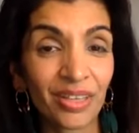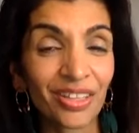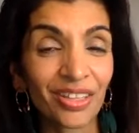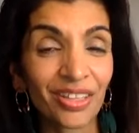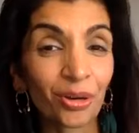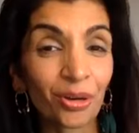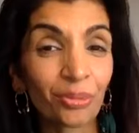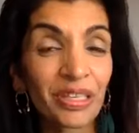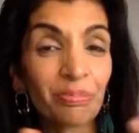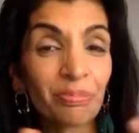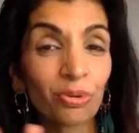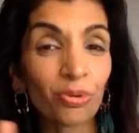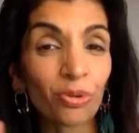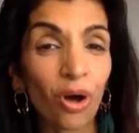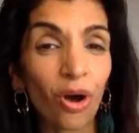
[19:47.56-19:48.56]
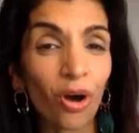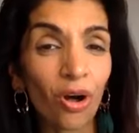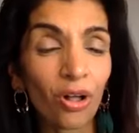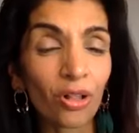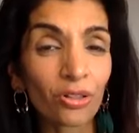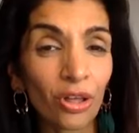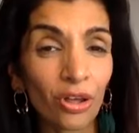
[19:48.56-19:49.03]
There are people
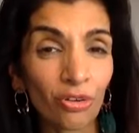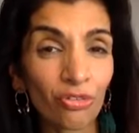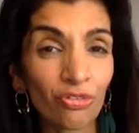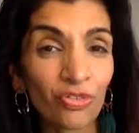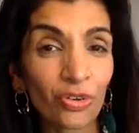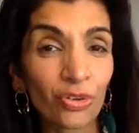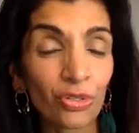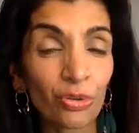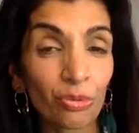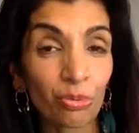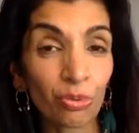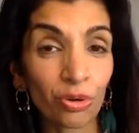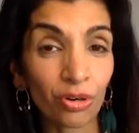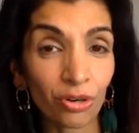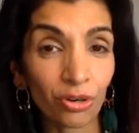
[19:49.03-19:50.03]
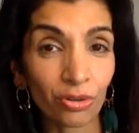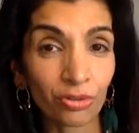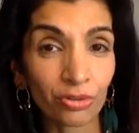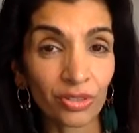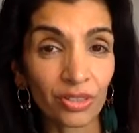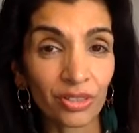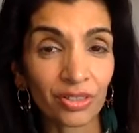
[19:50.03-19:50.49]
all over the
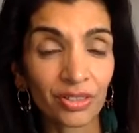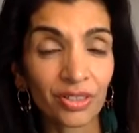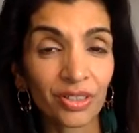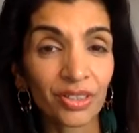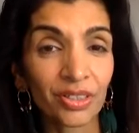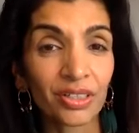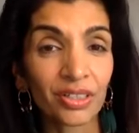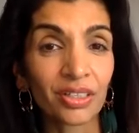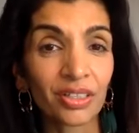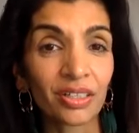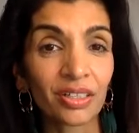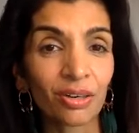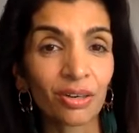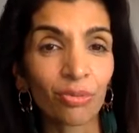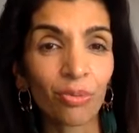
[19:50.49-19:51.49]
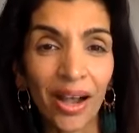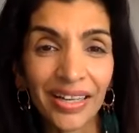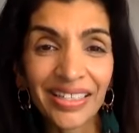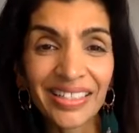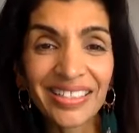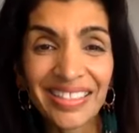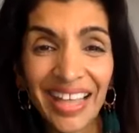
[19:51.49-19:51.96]
world. Why
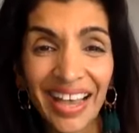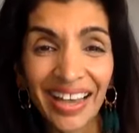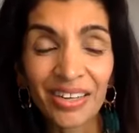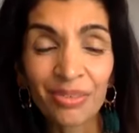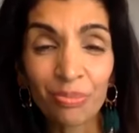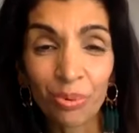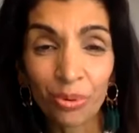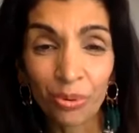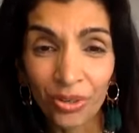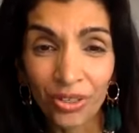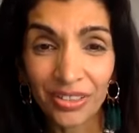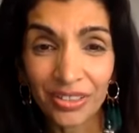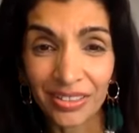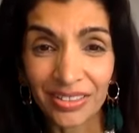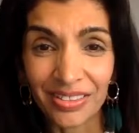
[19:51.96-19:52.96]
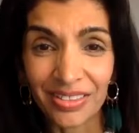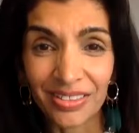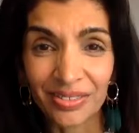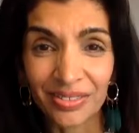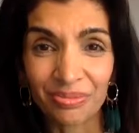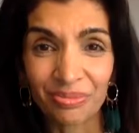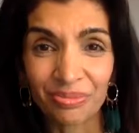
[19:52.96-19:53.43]
is that important?
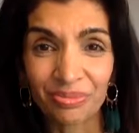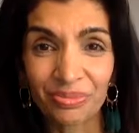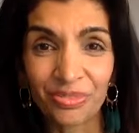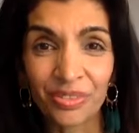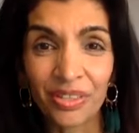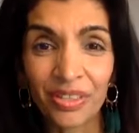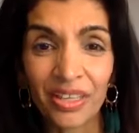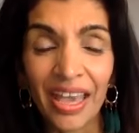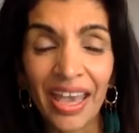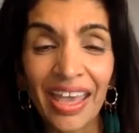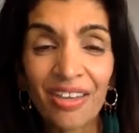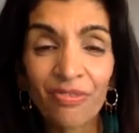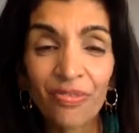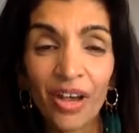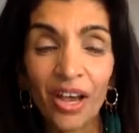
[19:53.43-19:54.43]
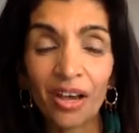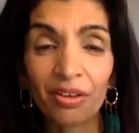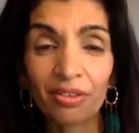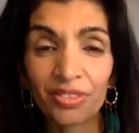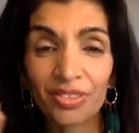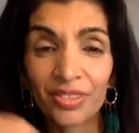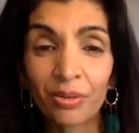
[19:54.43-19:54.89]
If
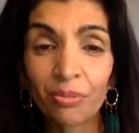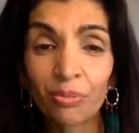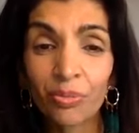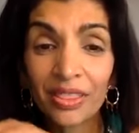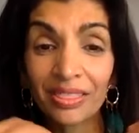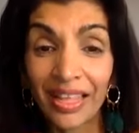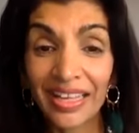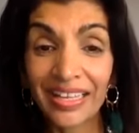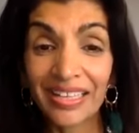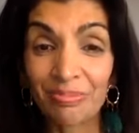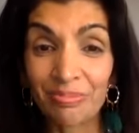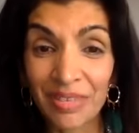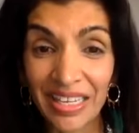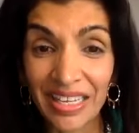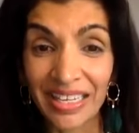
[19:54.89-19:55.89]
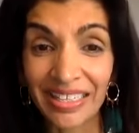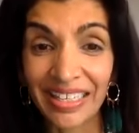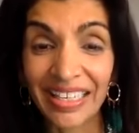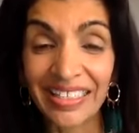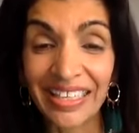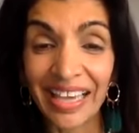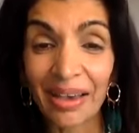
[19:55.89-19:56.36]
someone like me
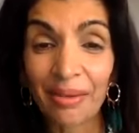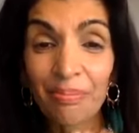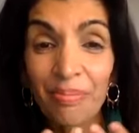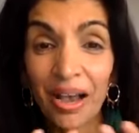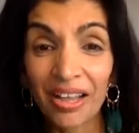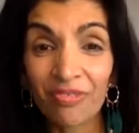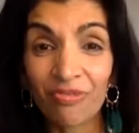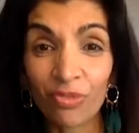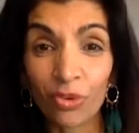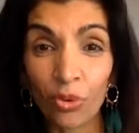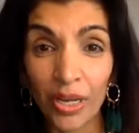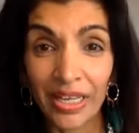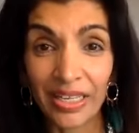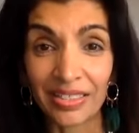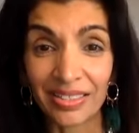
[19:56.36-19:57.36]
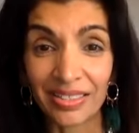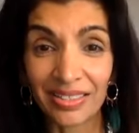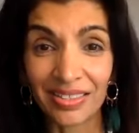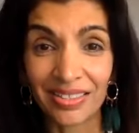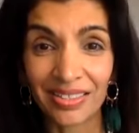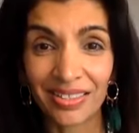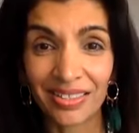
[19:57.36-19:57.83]
can get my
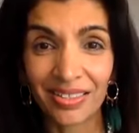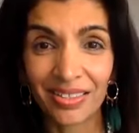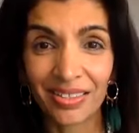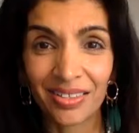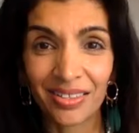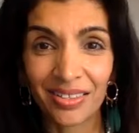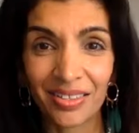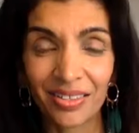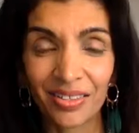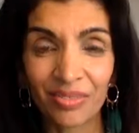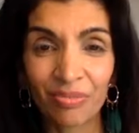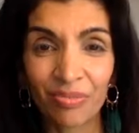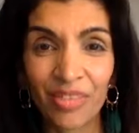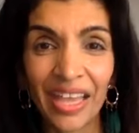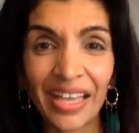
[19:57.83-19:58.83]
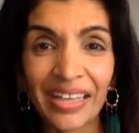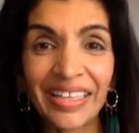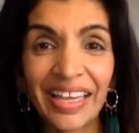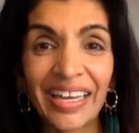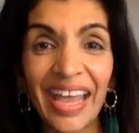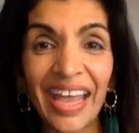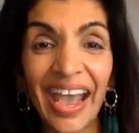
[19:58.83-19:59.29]
voice and
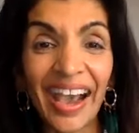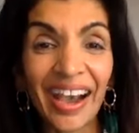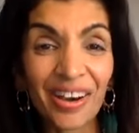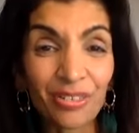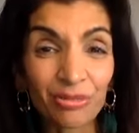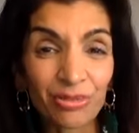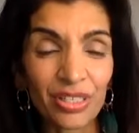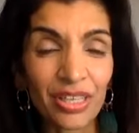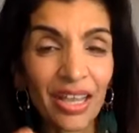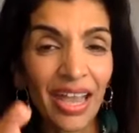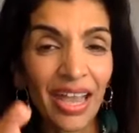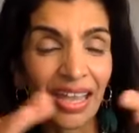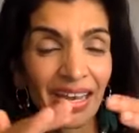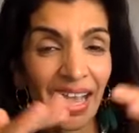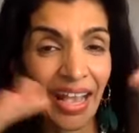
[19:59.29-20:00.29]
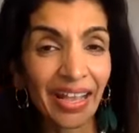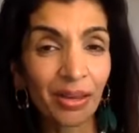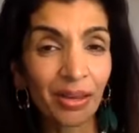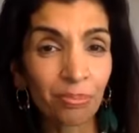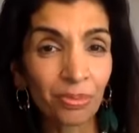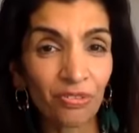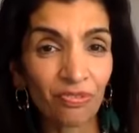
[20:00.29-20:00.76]
get out and
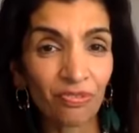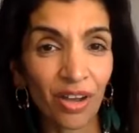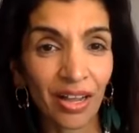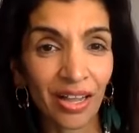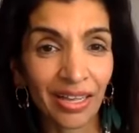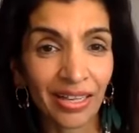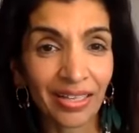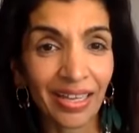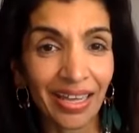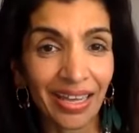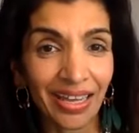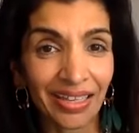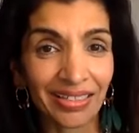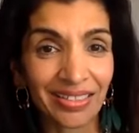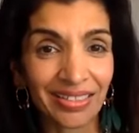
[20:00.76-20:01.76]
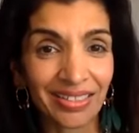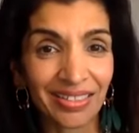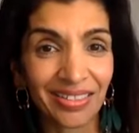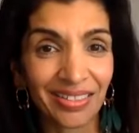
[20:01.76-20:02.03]
amplify it.